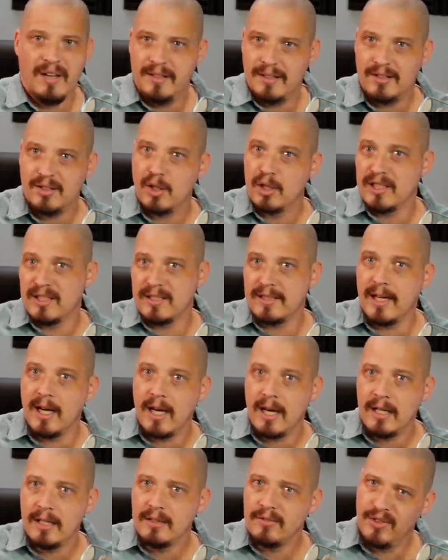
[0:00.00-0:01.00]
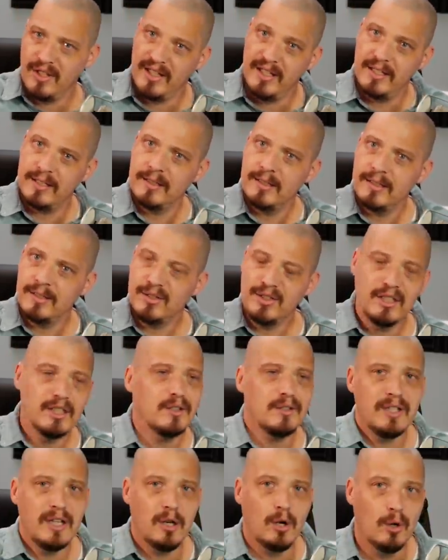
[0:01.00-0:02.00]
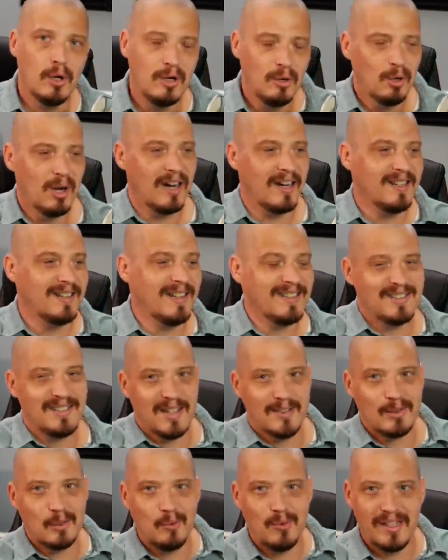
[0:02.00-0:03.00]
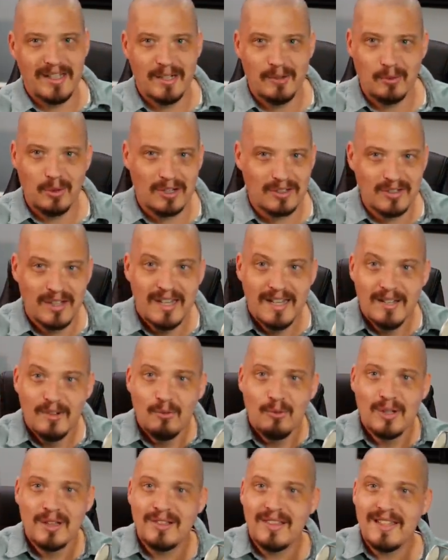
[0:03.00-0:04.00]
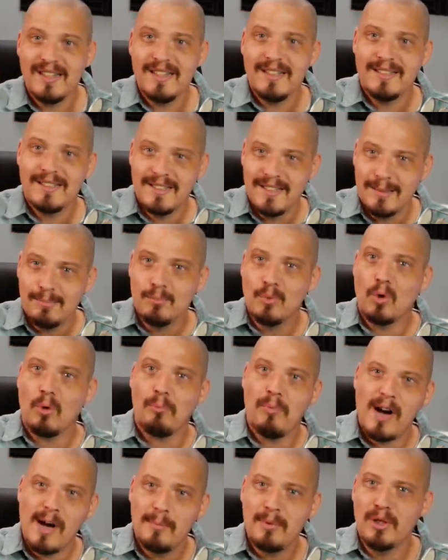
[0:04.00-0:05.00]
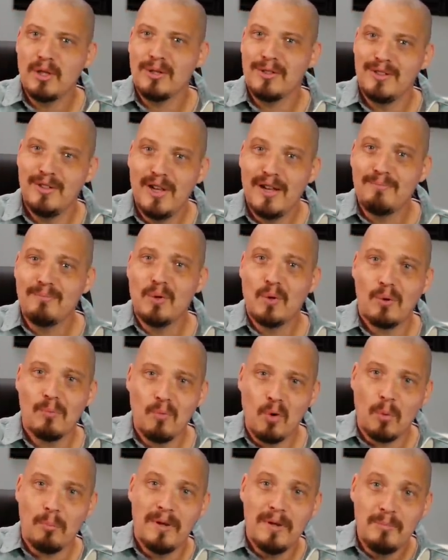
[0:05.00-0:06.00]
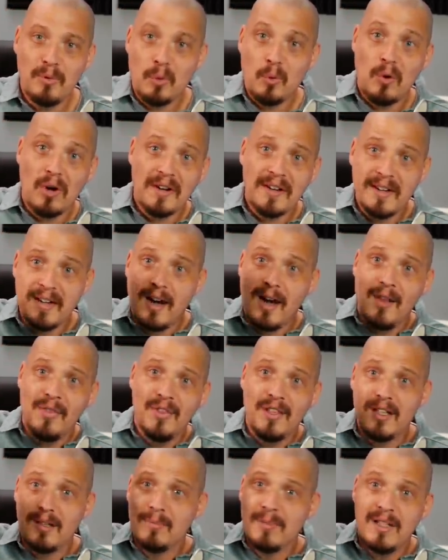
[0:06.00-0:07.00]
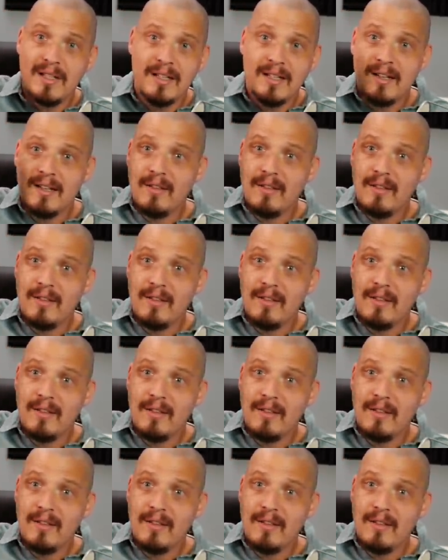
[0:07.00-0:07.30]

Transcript: And it's going to die and the end is near? No, right? That's not the way it works. When things get more popular and you have more and more people working on them,